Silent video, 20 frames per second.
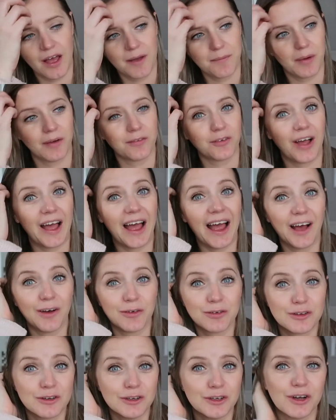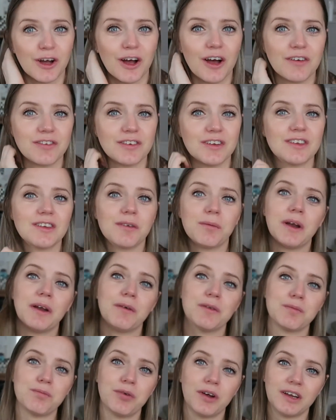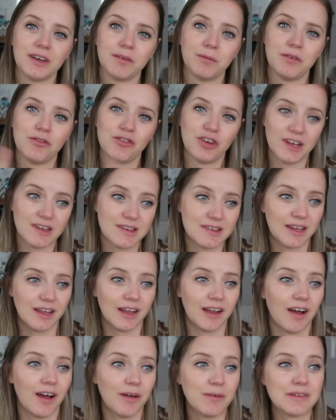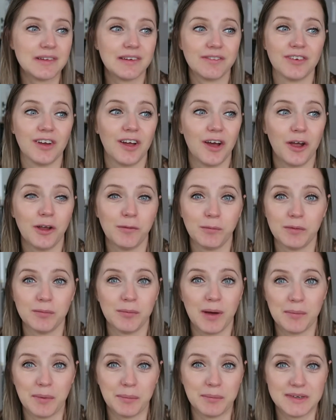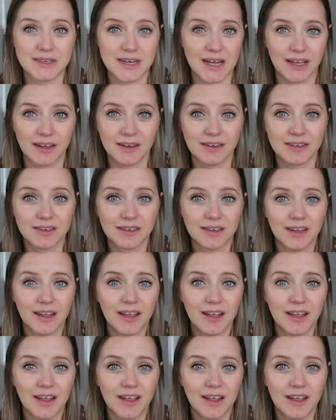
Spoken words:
I've got a house to look after. So when I was pregnant with Jesse, I was living at home with my mum and dad.